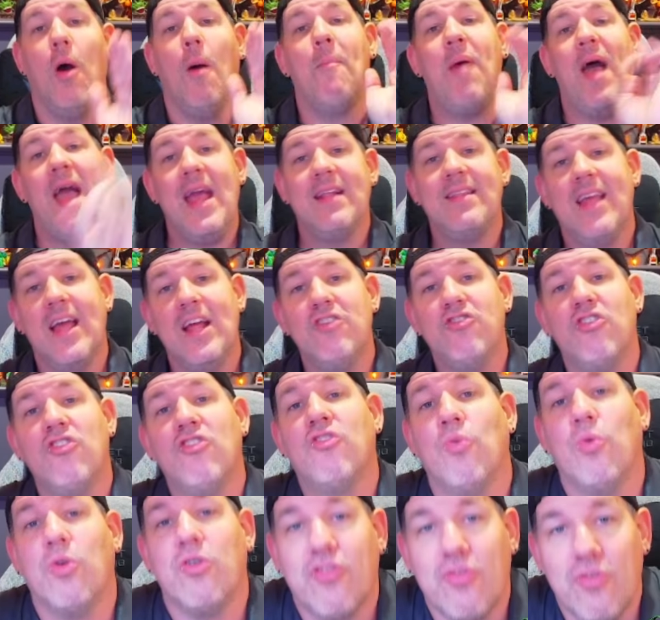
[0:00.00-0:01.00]
Pay attention,
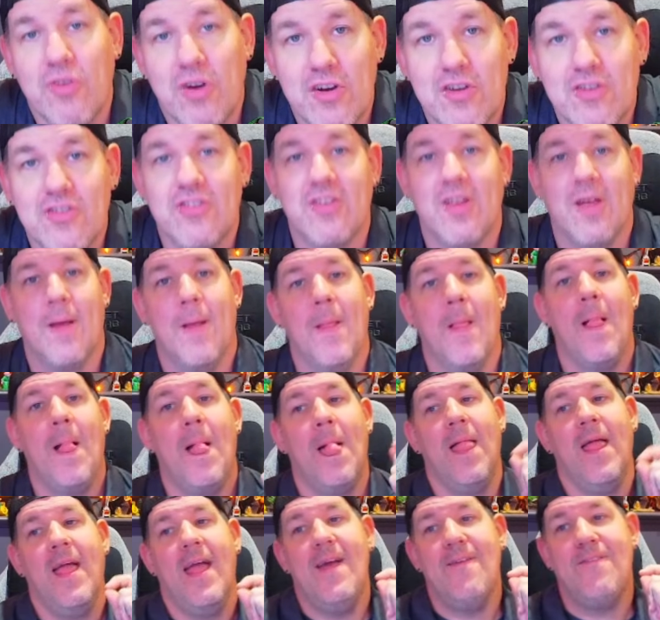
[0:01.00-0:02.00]
sorcerers.
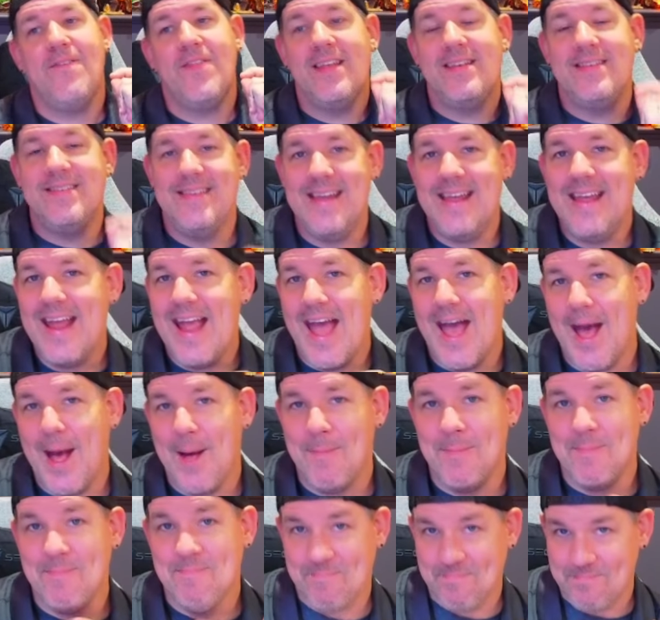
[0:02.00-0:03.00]
If the
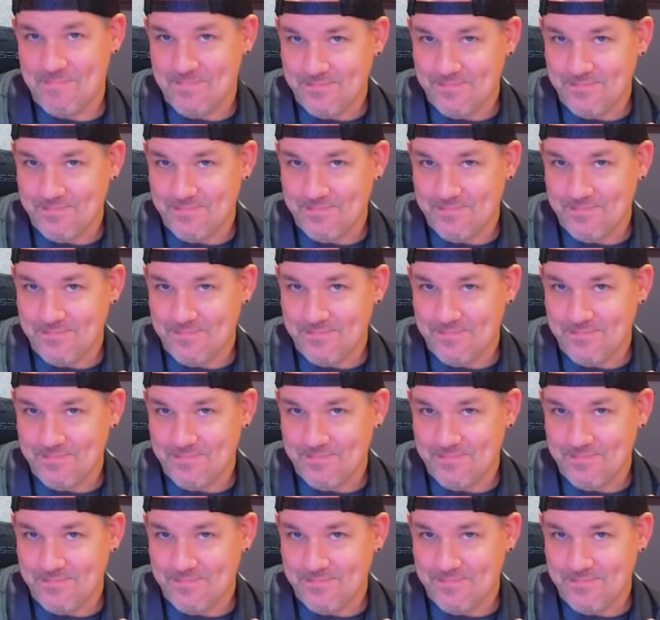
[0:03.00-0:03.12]
DM